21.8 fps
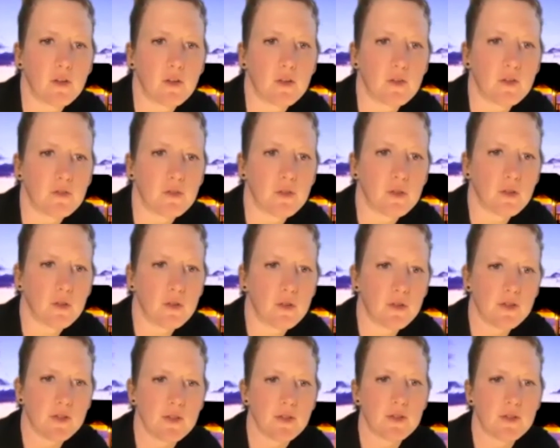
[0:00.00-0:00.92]
for
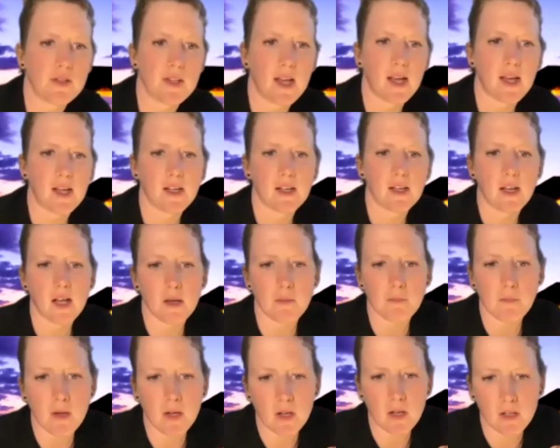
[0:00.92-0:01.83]
Suzanne,
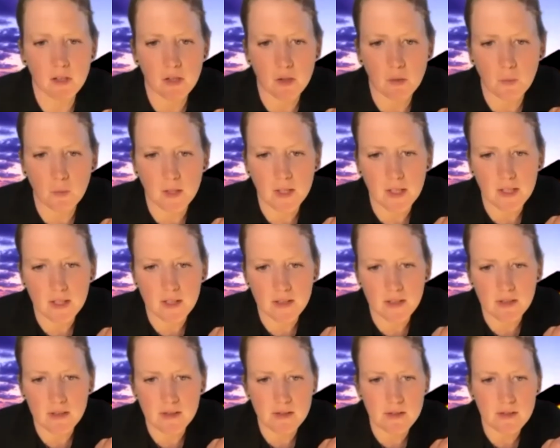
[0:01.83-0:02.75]
Emma and
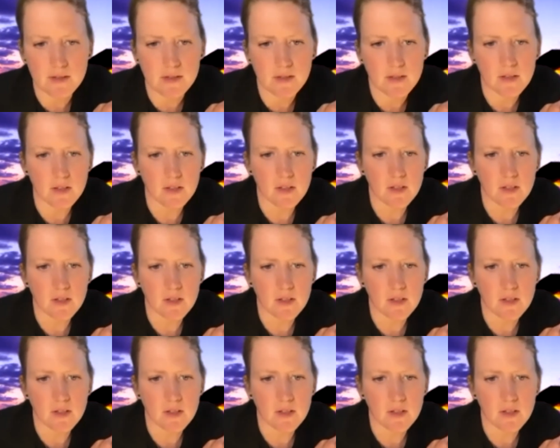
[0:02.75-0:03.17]
Louise.